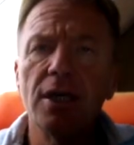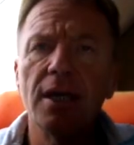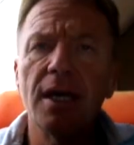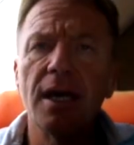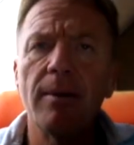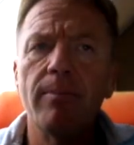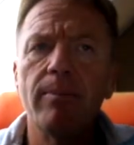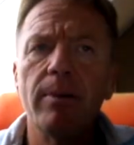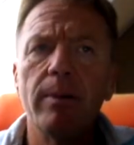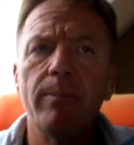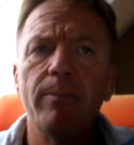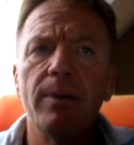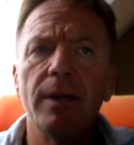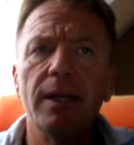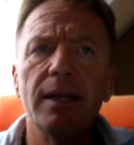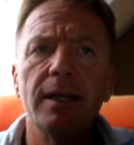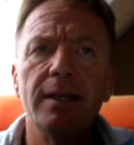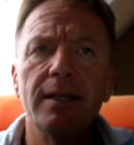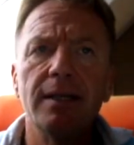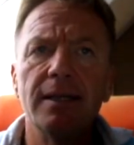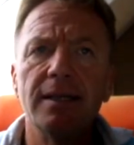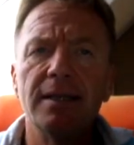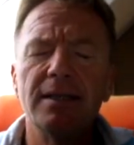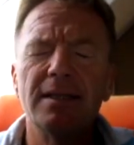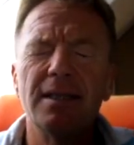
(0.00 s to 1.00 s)

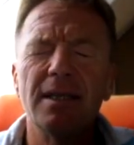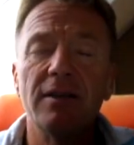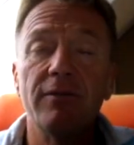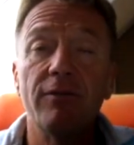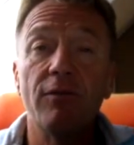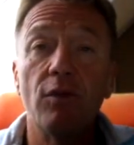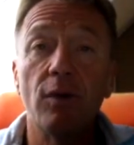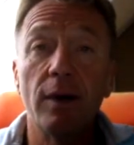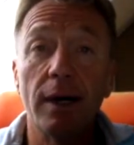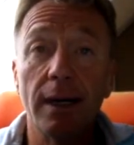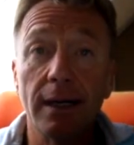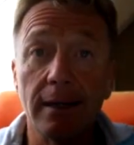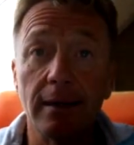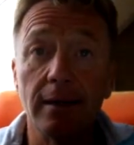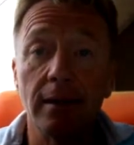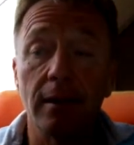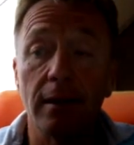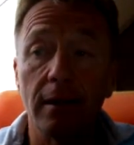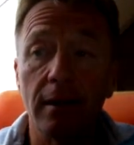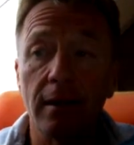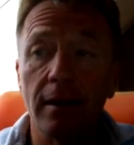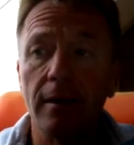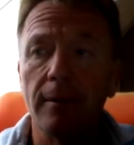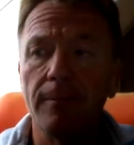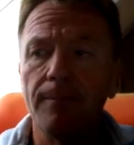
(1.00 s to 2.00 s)
capabilities in
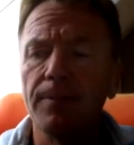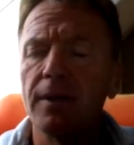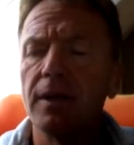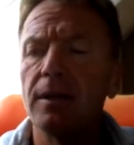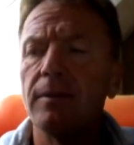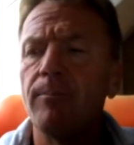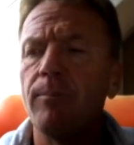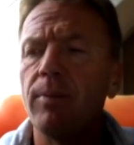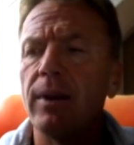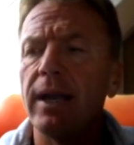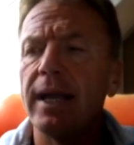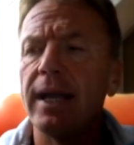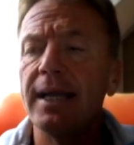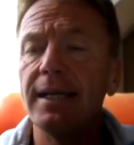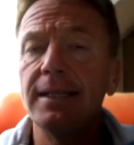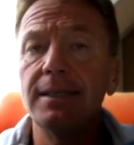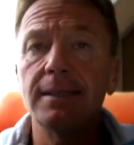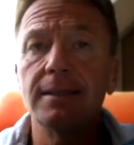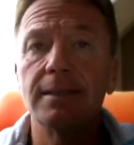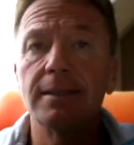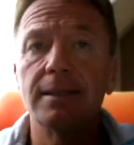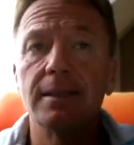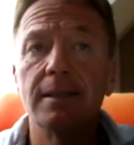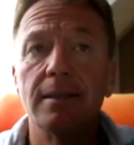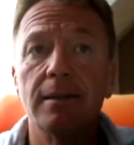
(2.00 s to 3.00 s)
one
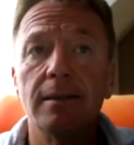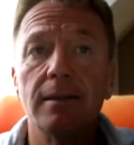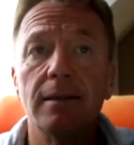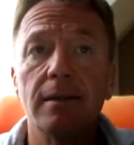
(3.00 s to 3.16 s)
place.